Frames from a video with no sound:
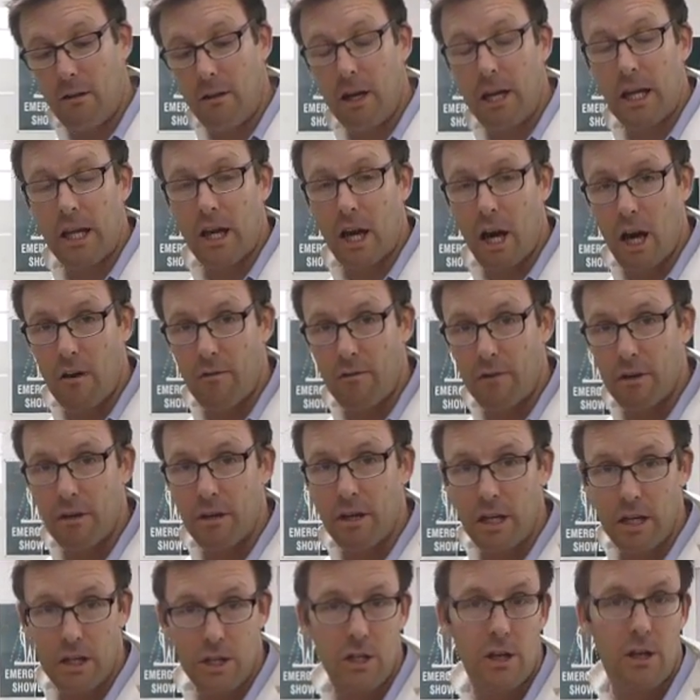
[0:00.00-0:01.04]
leaning over a
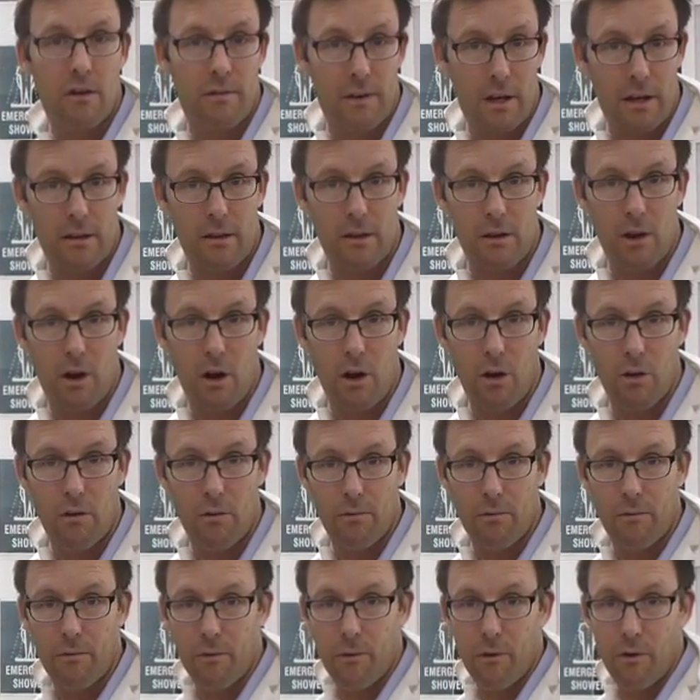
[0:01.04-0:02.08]
dish of ethanol
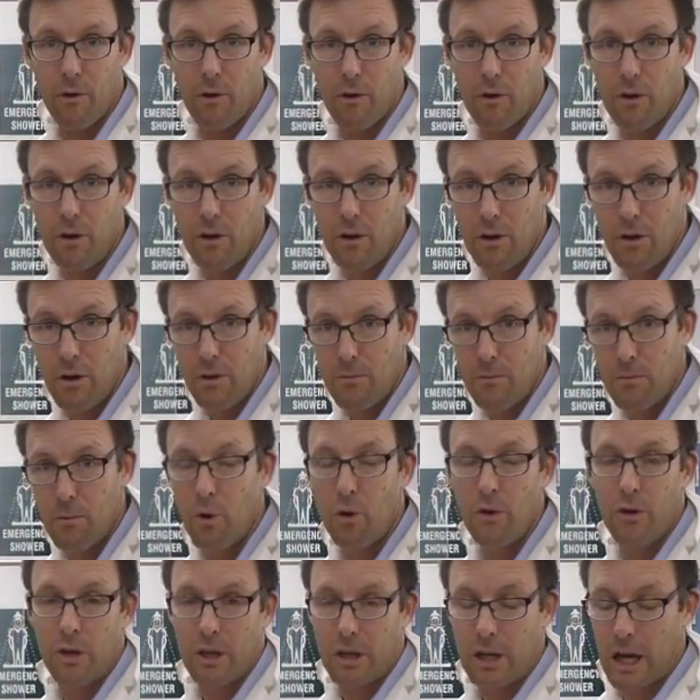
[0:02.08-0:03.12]
for
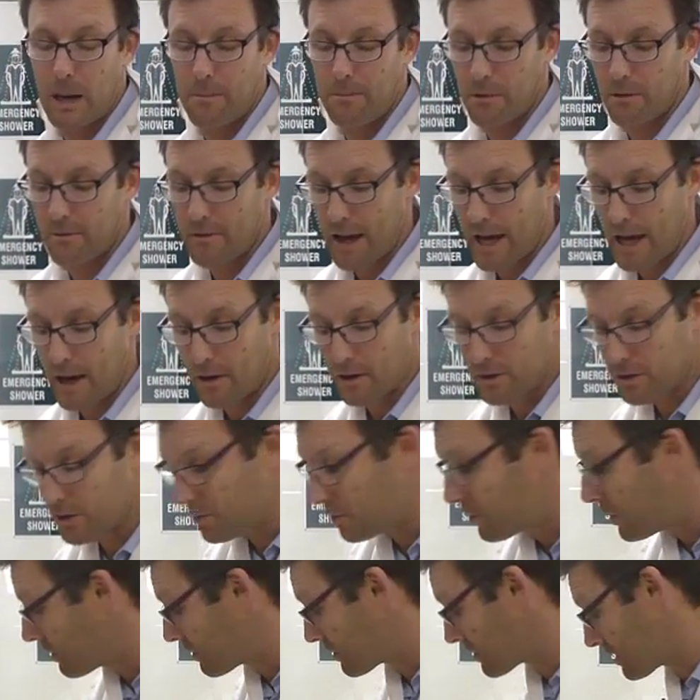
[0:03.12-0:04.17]
more than a couple of hours,
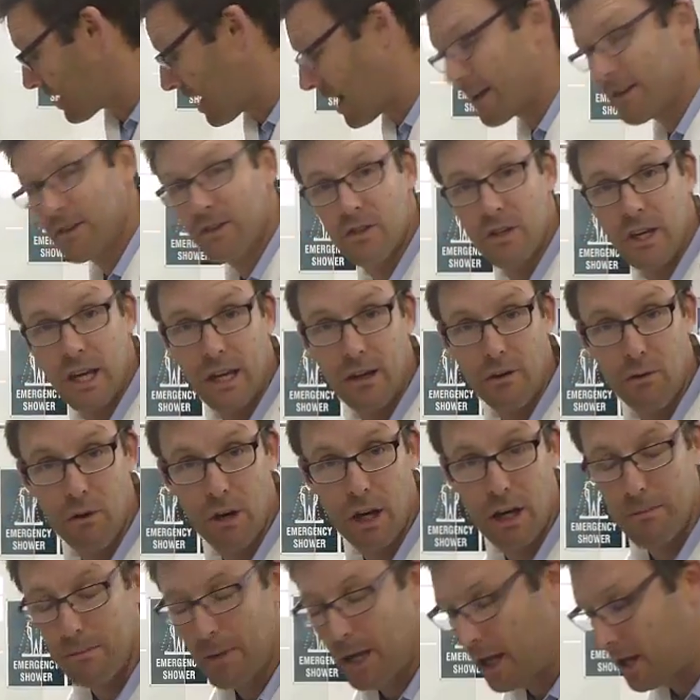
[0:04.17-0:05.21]
you will start seeing
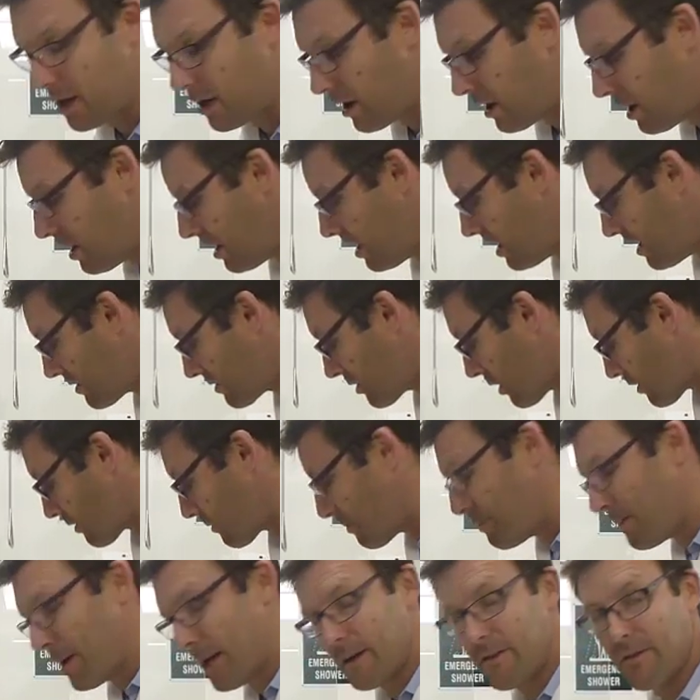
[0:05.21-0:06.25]
green men. So it's
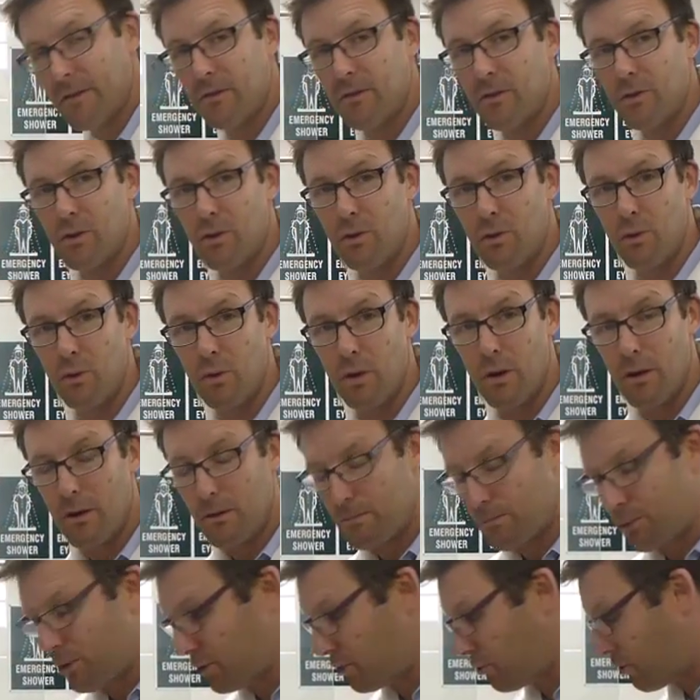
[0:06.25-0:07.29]
best to
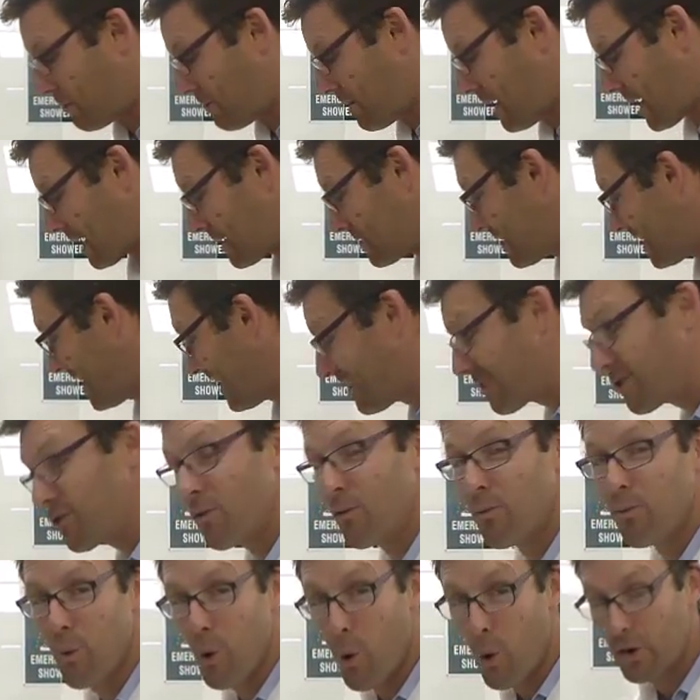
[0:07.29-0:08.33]
put your bugs into
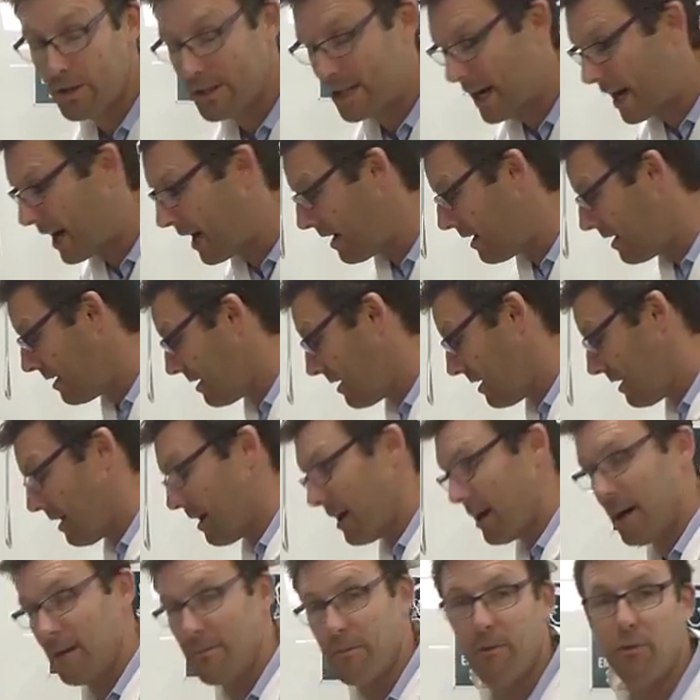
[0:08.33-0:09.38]
water
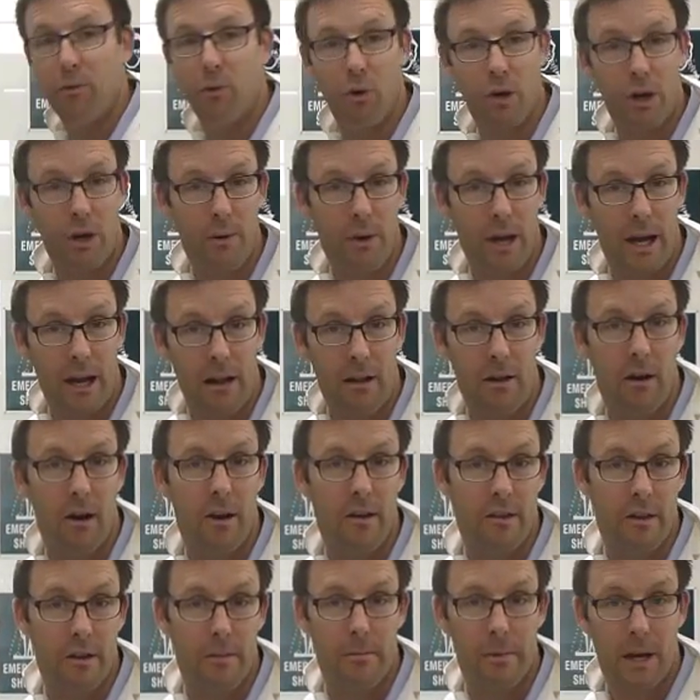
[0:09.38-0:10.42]
before you
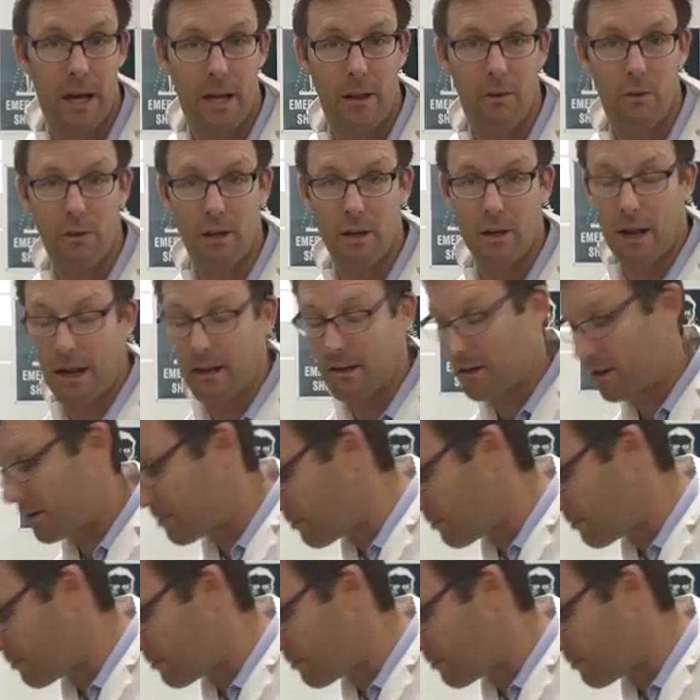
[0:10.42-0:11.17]
analyse them and look under